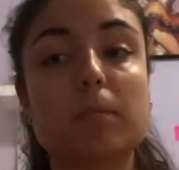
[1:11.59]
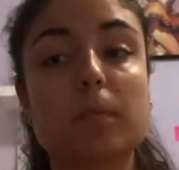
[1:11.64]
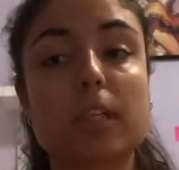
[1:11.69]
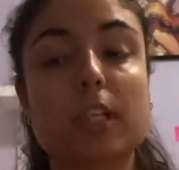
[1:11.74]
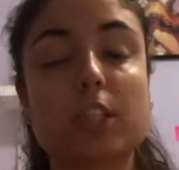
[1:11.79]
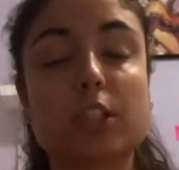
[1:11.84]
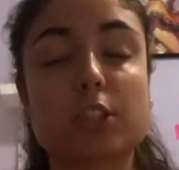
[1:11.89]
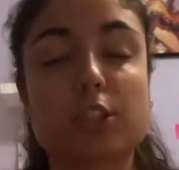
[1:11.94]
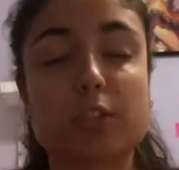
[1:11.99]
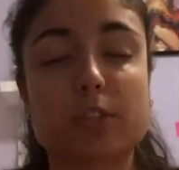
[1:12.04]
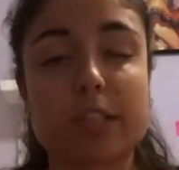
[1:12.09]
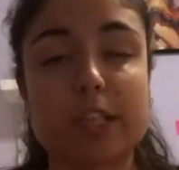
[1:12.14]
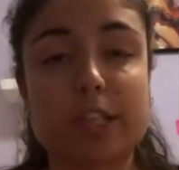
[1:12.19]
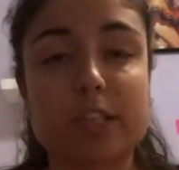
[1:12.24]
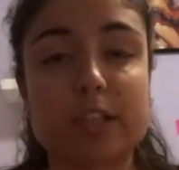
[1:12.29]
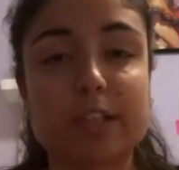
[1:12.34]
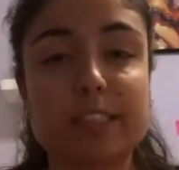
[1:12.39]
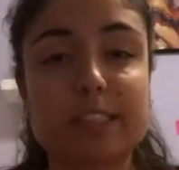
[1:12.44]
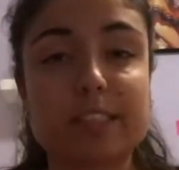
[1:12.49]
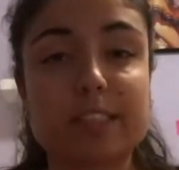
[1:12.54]
extracurricular
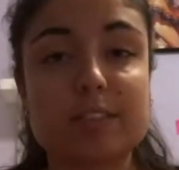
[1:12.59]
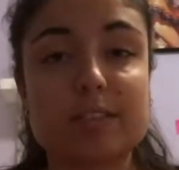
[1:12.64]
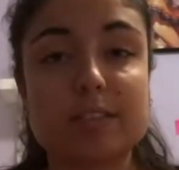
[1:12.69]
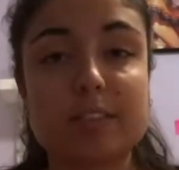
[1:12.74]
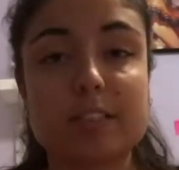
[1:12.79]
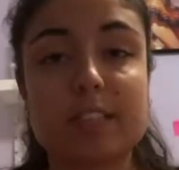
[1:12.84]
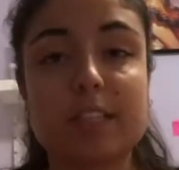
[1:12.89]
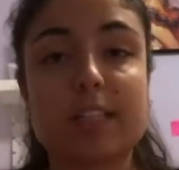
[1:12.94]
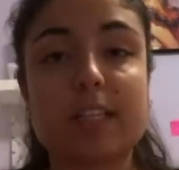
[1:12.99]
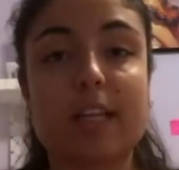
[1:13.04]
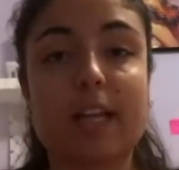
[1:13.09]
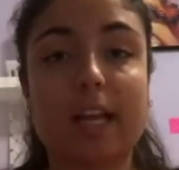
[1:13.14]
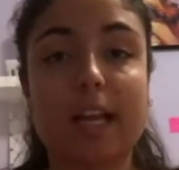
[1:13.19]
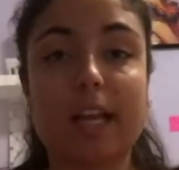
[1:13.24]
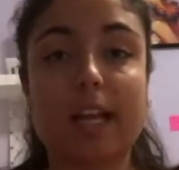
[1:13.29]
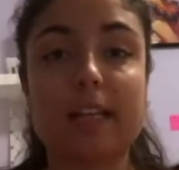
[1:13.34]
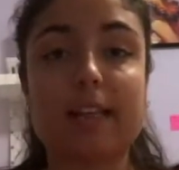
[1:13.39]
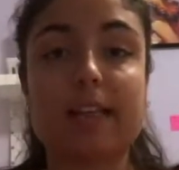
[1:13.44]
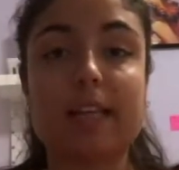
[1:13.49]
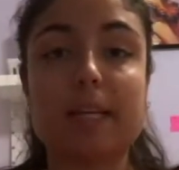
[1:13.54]
activity,
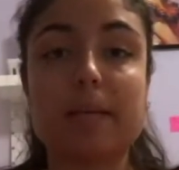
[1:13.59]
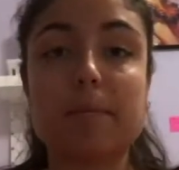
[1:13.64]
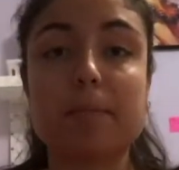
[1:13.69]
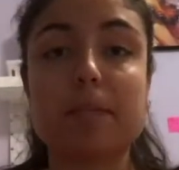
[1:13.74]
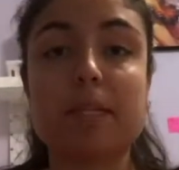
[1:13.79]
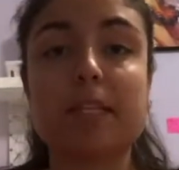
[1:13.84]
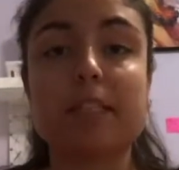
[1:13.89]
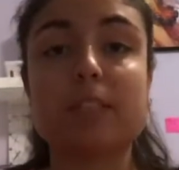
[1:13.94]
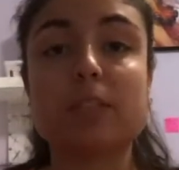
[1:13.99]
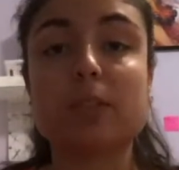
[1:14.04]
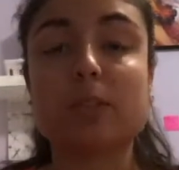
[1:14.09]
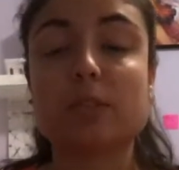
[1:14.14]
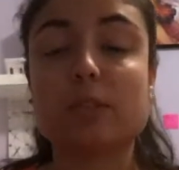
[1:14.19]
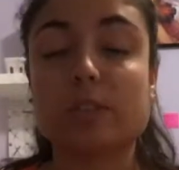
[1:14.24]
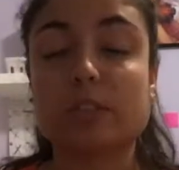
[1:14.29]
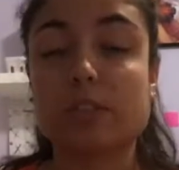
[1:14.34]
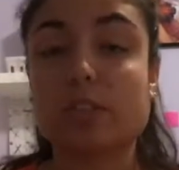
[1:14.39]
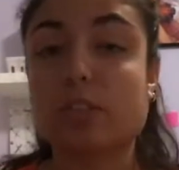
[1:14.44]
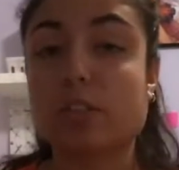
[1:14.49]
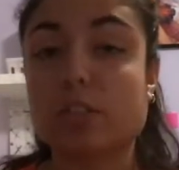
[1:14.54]
and they meet
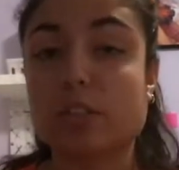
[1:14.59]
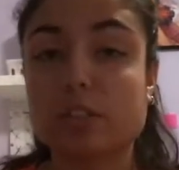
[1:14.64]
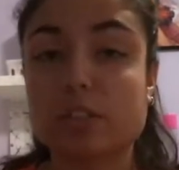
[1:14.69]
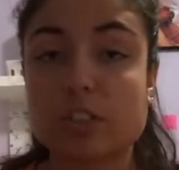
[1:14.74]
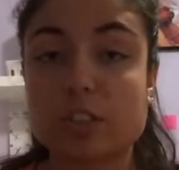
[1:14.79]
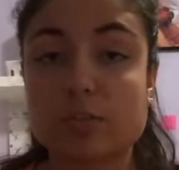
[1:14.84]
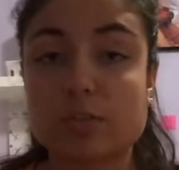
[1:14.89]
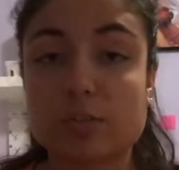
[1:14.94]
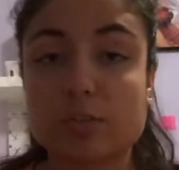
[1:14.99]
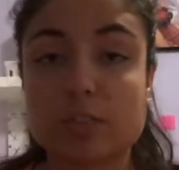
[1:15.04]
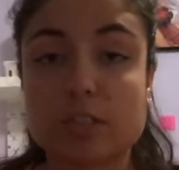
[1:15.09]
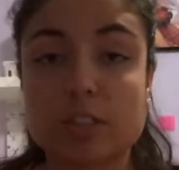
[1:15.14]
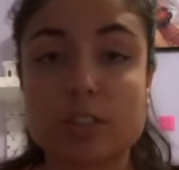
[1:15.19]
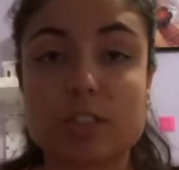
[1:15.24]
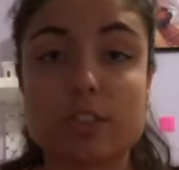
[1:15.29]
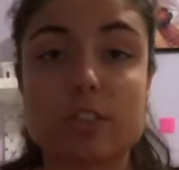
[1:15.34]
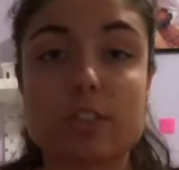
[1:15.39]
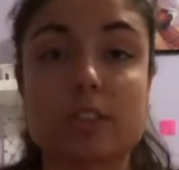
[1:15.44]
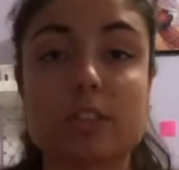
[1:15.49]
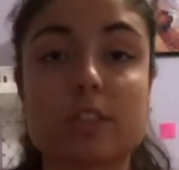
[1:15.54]
Tuesdays and Thursdays for
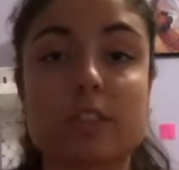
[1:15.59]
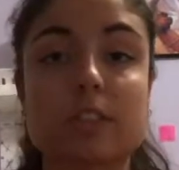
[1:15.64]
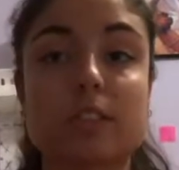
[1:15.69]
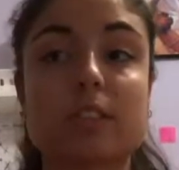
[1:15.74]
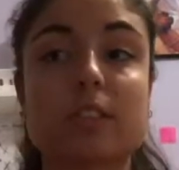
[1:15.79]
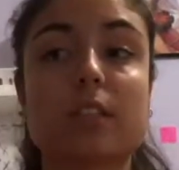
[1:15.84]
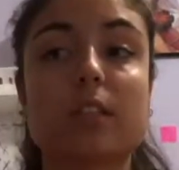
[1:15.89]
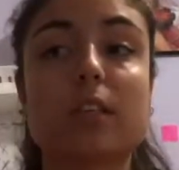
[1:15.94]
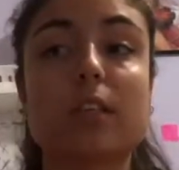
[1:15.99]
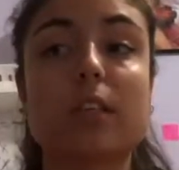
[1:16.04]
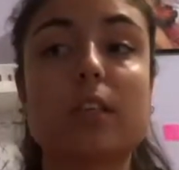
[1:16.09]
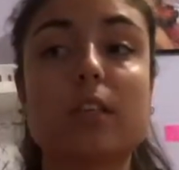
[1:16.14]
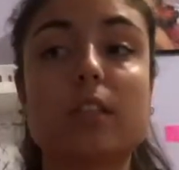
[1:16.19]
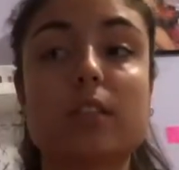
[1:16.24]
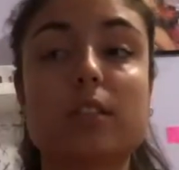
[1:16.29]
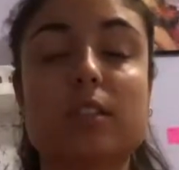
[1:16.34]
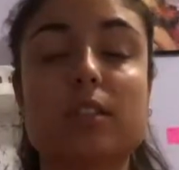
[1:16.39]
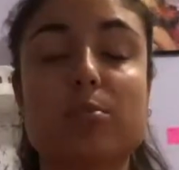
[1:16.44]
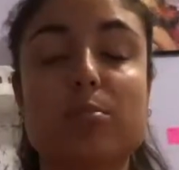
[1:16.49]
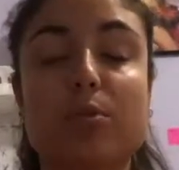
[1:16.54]
rehearsals
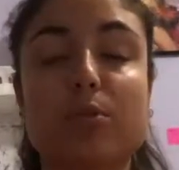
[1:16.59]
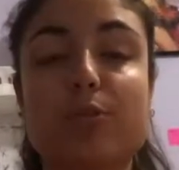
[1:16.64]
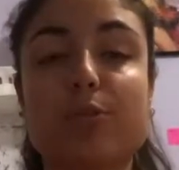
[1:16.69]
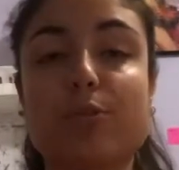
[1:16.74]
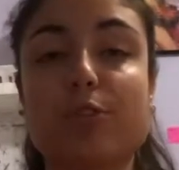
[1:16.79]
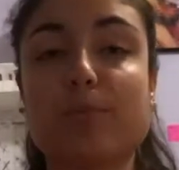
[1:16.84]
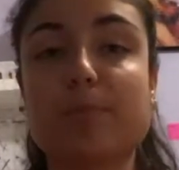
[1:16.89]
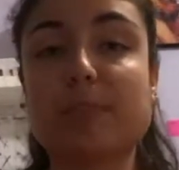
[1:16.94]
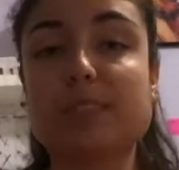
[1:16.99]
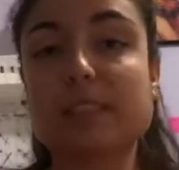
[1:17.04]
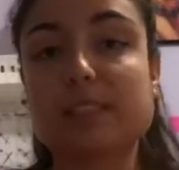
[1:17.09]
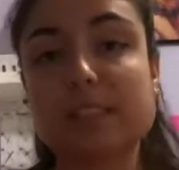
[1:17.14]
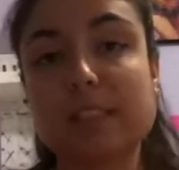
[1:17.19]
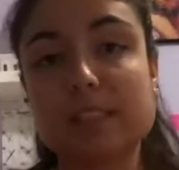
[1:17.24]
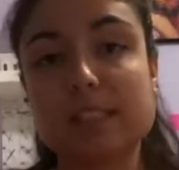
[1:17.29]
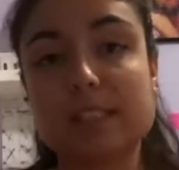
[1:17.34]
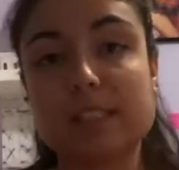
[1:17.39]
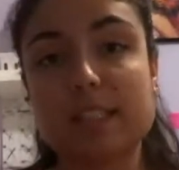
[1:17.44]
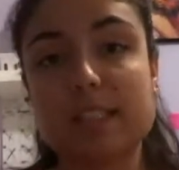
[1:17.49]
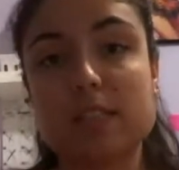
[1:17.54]
to perform on
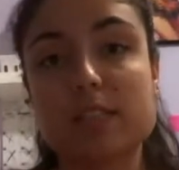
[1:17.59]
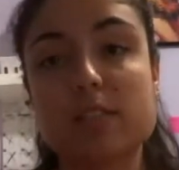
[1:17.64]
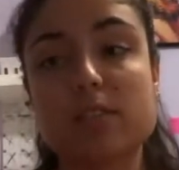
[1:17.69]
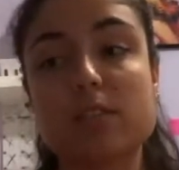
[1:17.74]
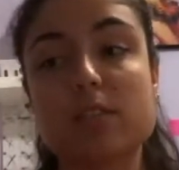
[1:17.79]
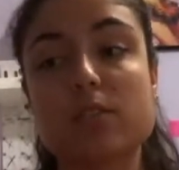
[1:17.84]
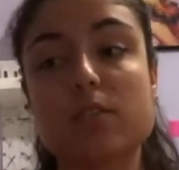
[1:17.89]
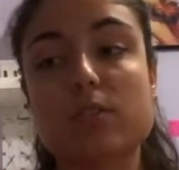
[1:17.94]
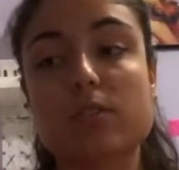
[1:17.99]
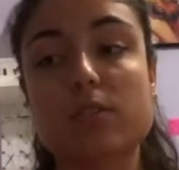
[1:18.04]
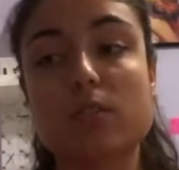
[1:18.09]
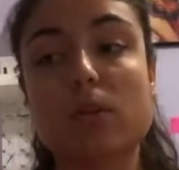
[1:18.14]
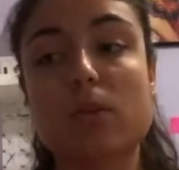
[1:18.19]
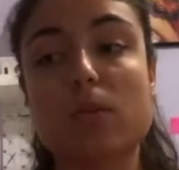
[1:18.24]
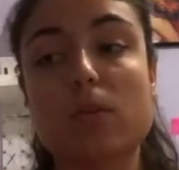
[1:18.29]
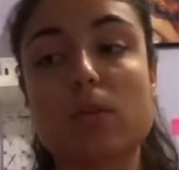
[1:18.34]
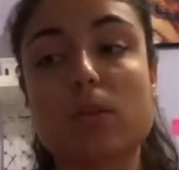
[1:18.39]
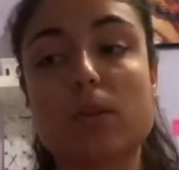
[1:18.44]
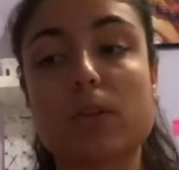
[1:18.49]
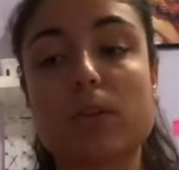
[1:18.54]
Sundays.
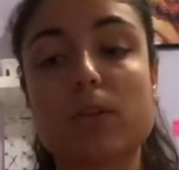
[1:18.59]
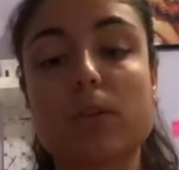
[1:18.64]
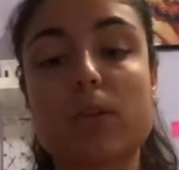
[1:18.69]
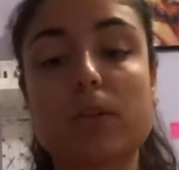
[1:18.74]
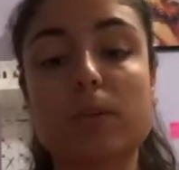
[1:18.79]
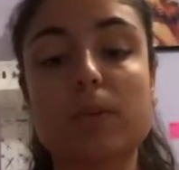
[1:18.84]
So, in